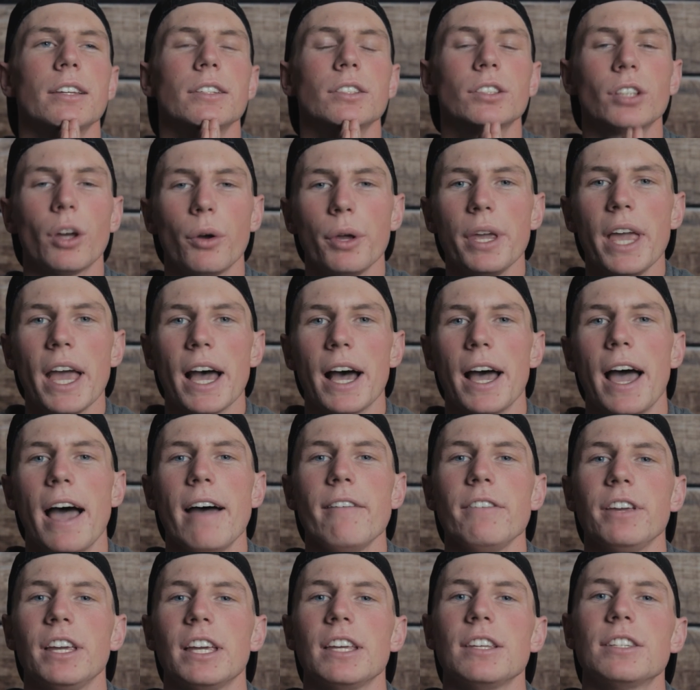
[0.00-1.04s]
So yeah,
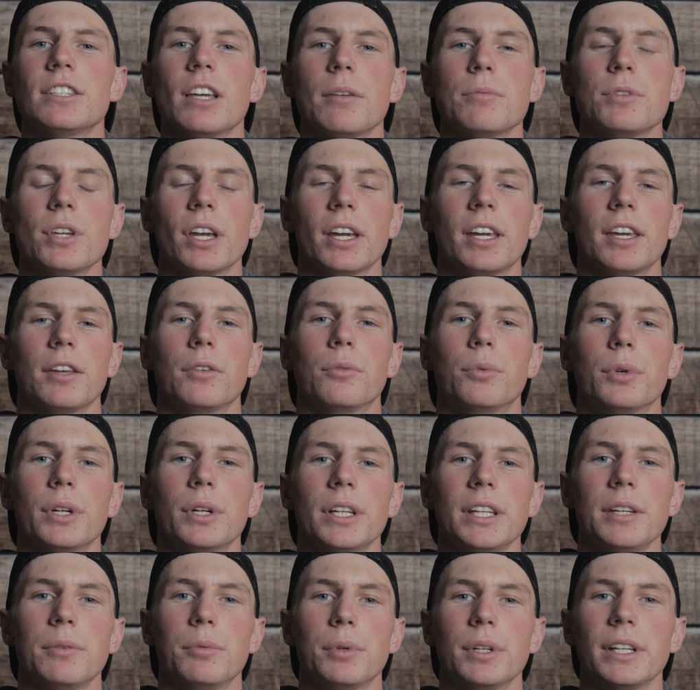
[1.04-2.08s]
having a subject can
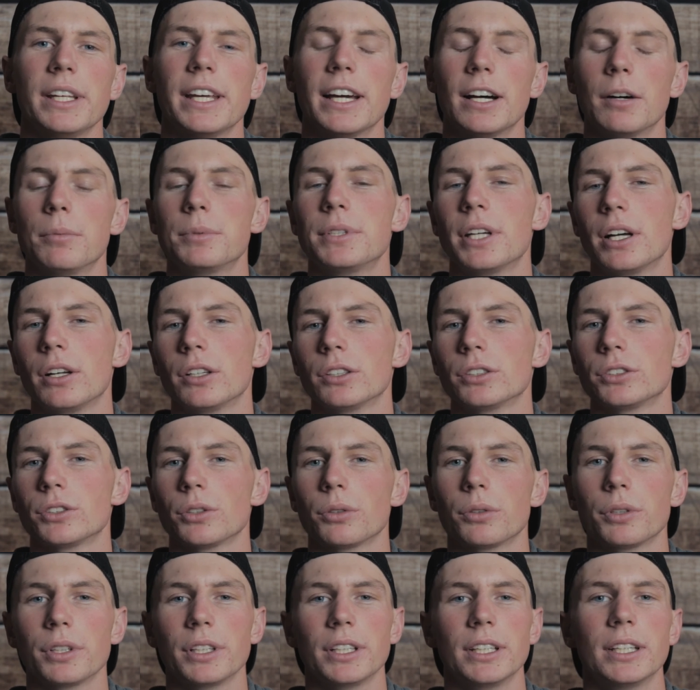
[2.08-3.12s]
really help tell a
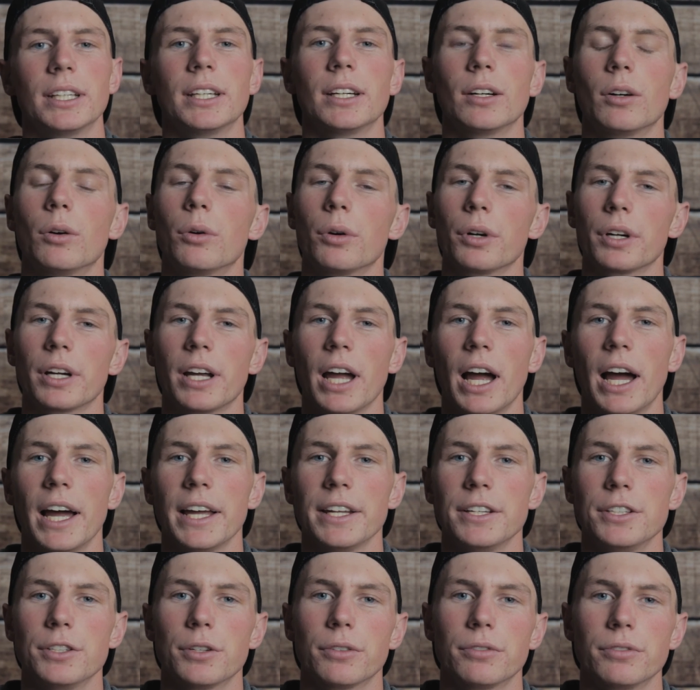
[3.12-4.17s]
story or
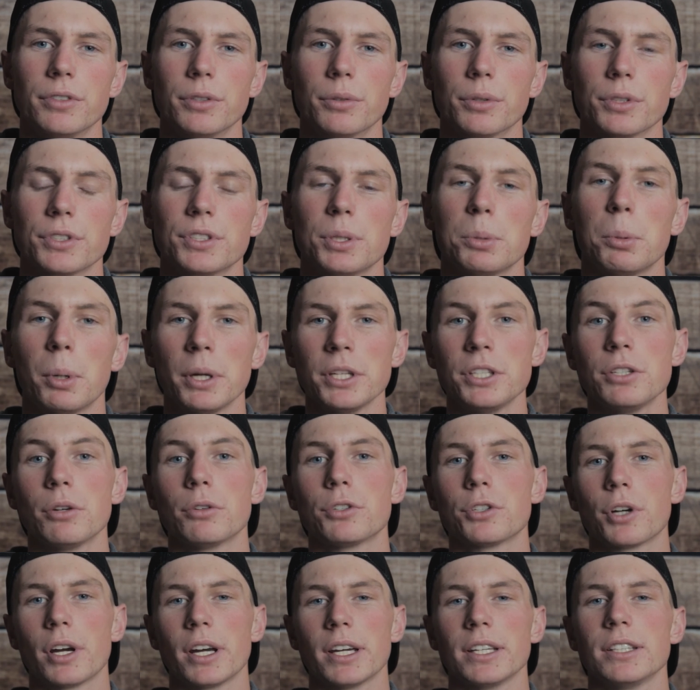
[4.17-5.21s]
guide your viewers to what you're
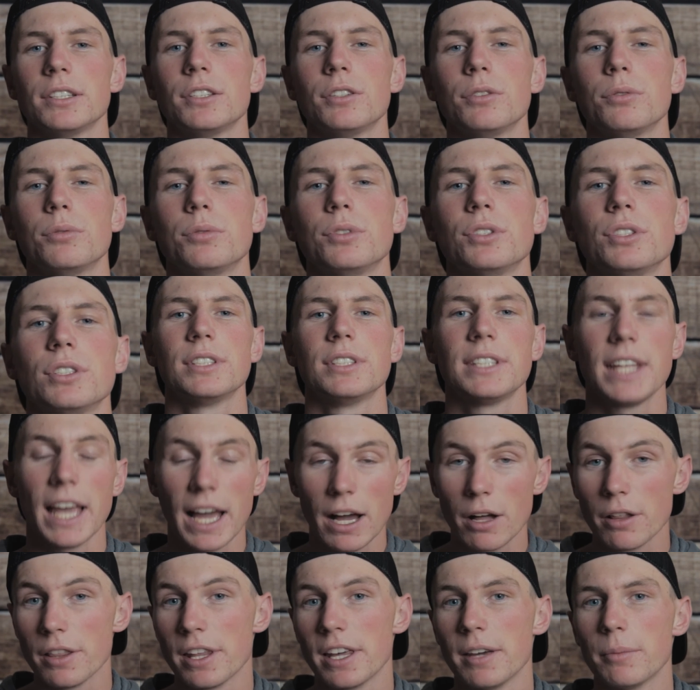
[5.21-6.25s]
trying to
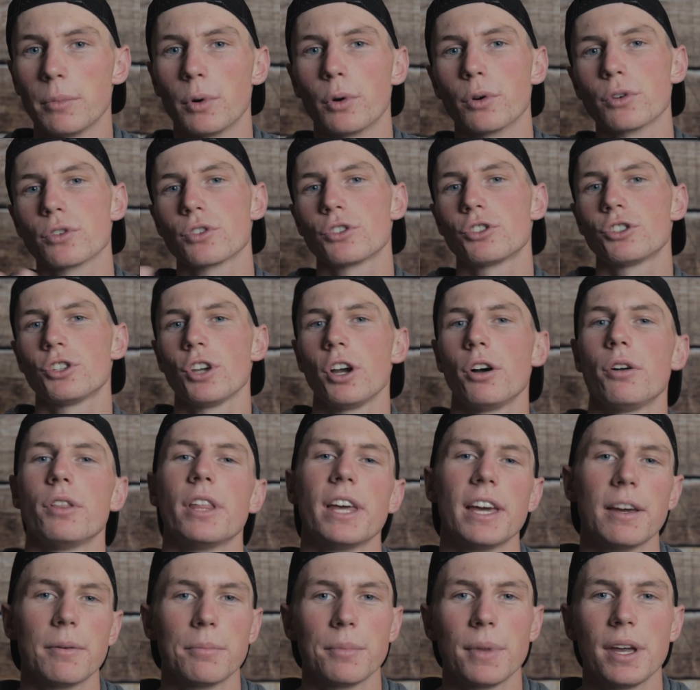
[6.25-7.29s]
tell them or show
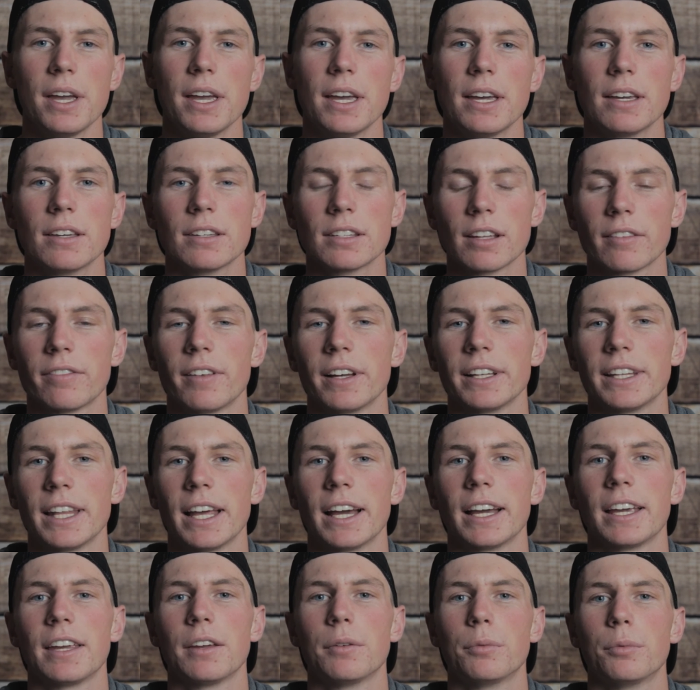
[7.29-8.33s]
them. Stuff like
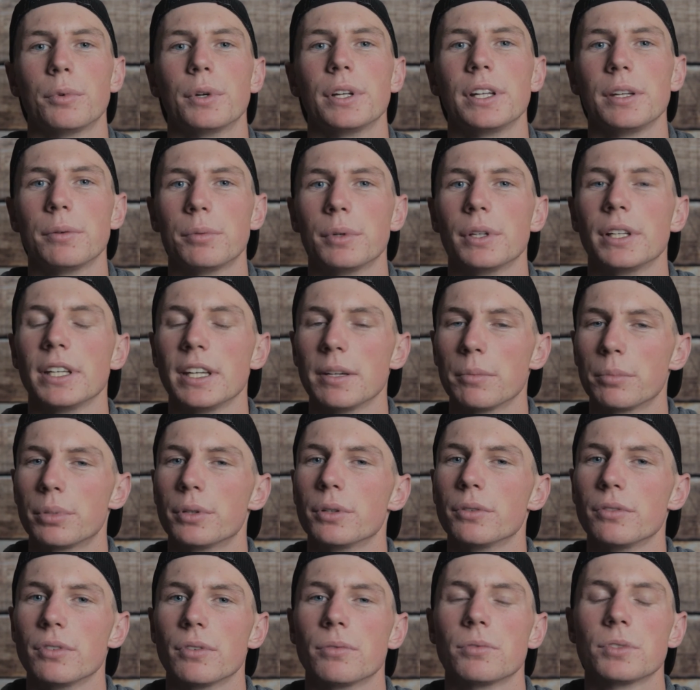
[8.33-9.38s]
that can really
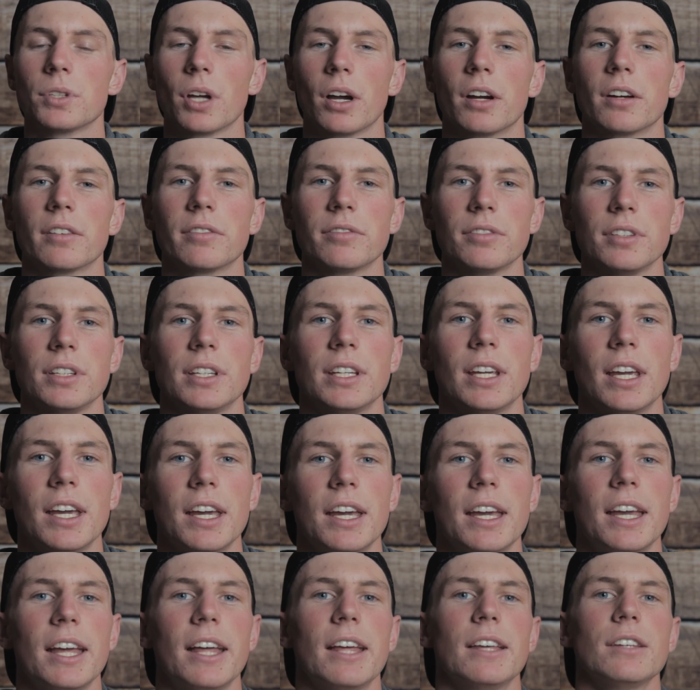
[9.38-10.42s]
improve your photography.
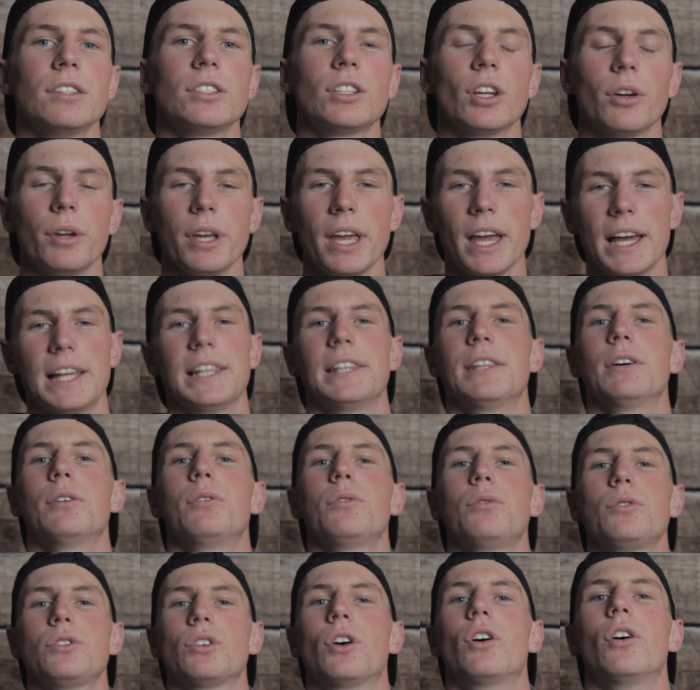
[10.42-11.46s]
So yeah,
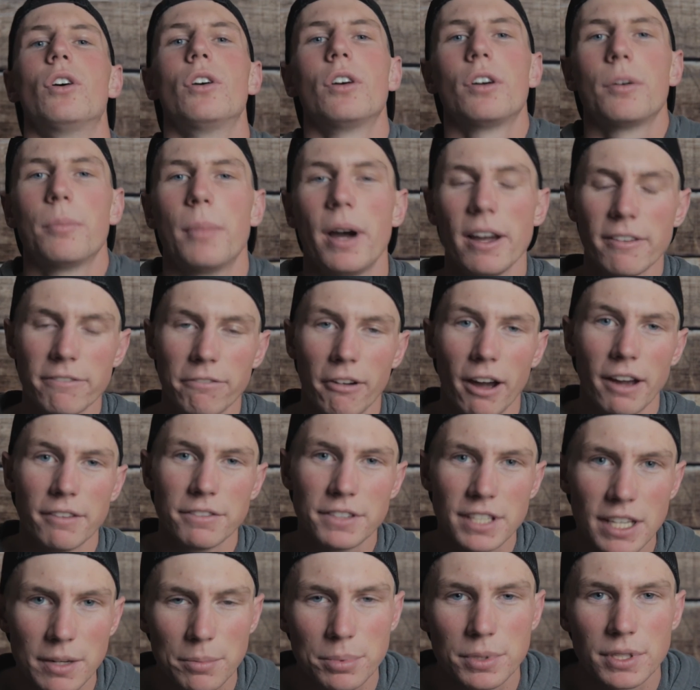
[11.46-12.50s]
those are my 5
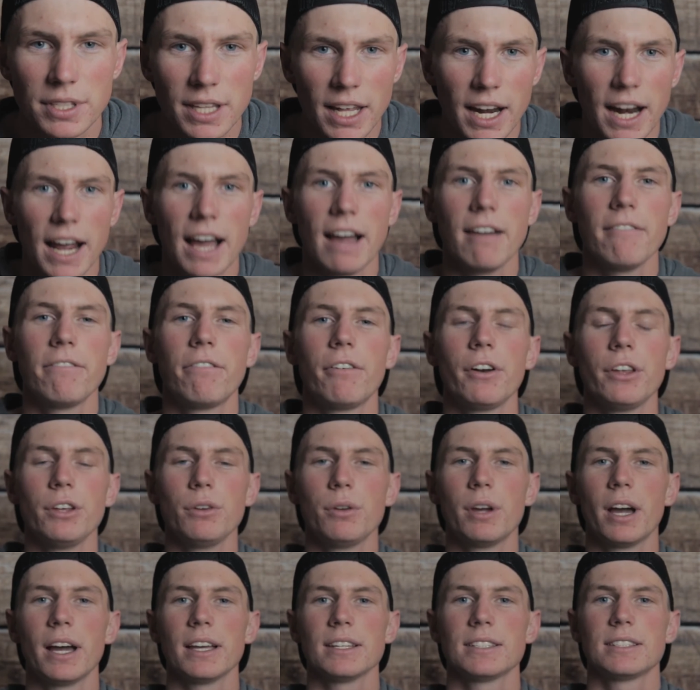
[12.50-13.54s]
tips that I have for you
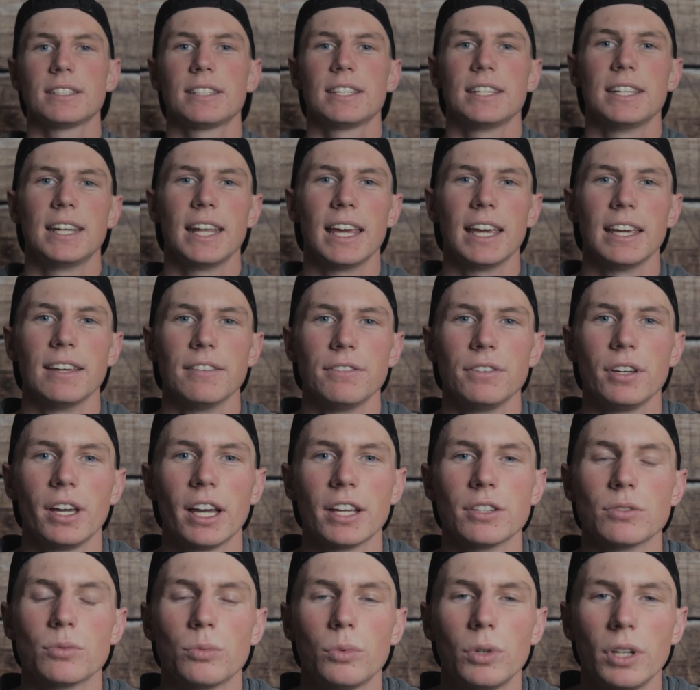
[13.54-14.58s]
guys today. If you
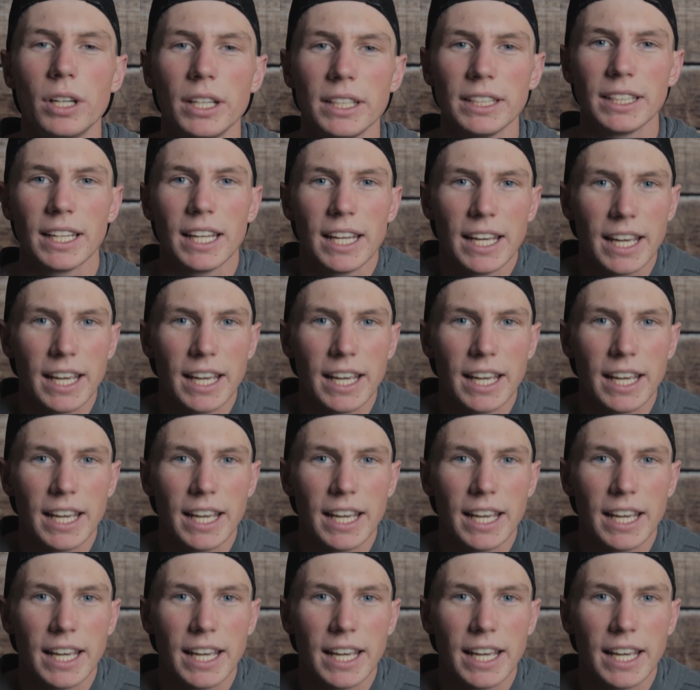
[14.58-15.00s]
guys want